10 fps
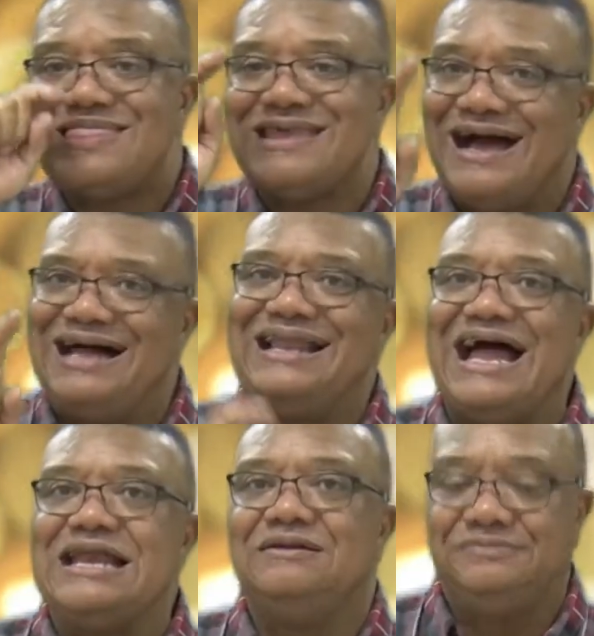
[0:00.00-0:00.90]

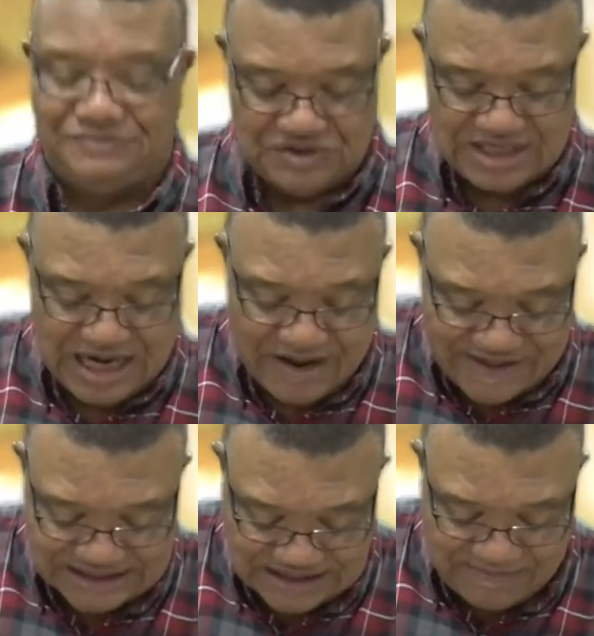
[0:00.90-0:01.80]
highlighting.
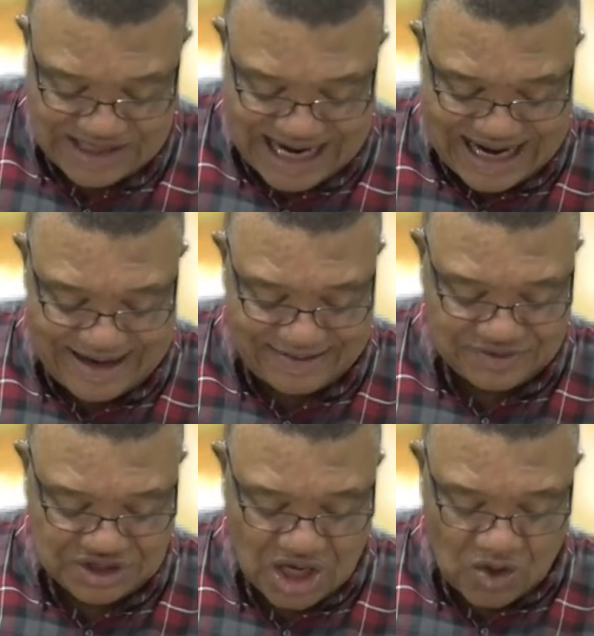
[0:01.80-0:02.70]
That
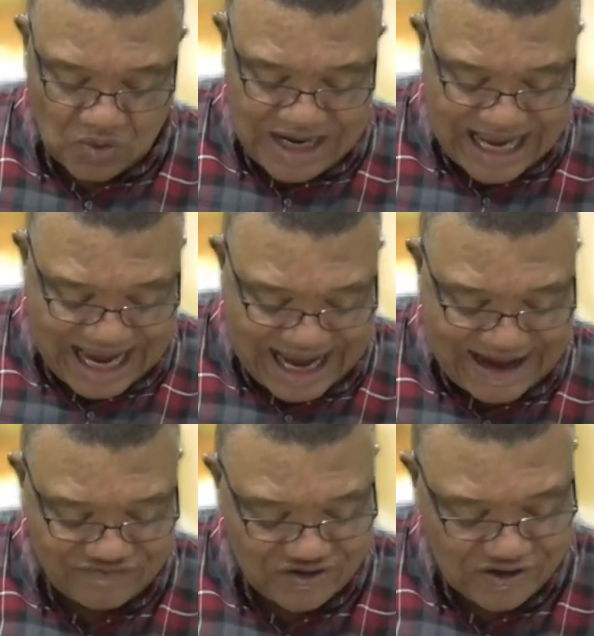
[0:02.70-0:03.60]
sometimes we
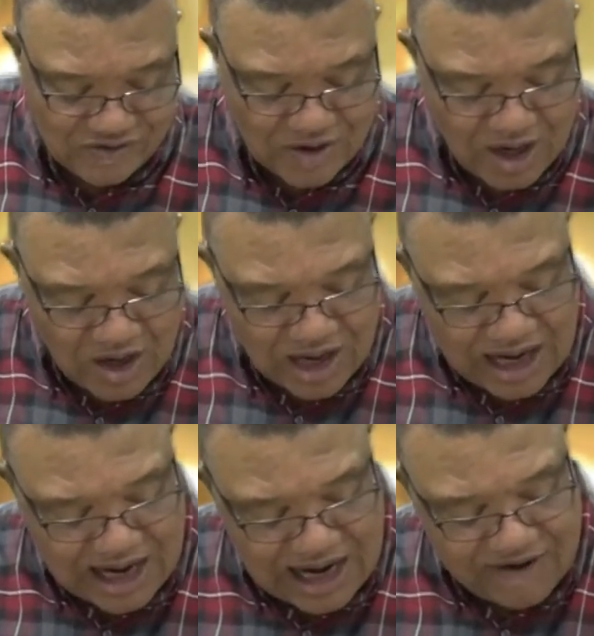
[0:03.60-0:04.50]
have to
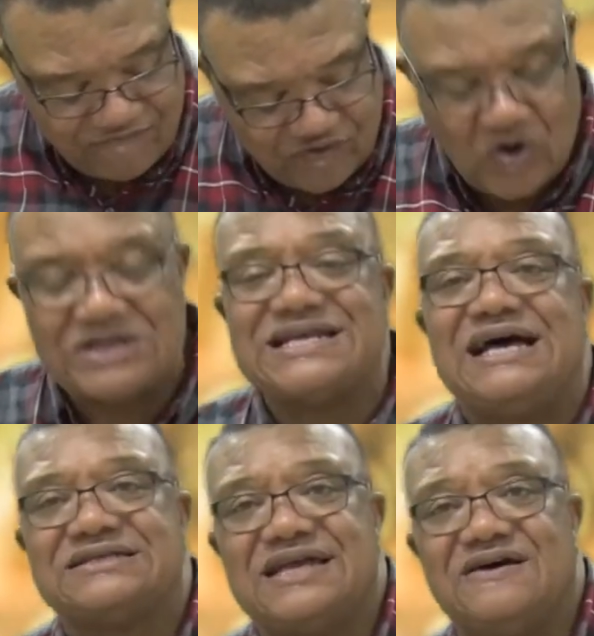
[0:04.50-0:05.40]
force
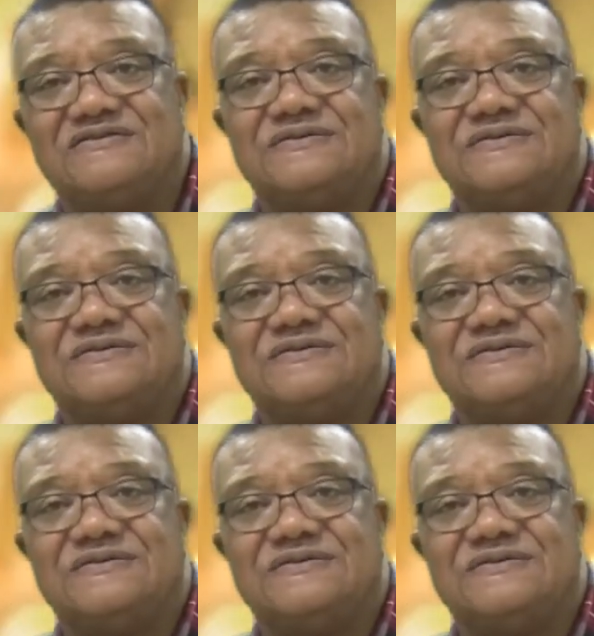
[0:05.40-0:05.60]
ourselves.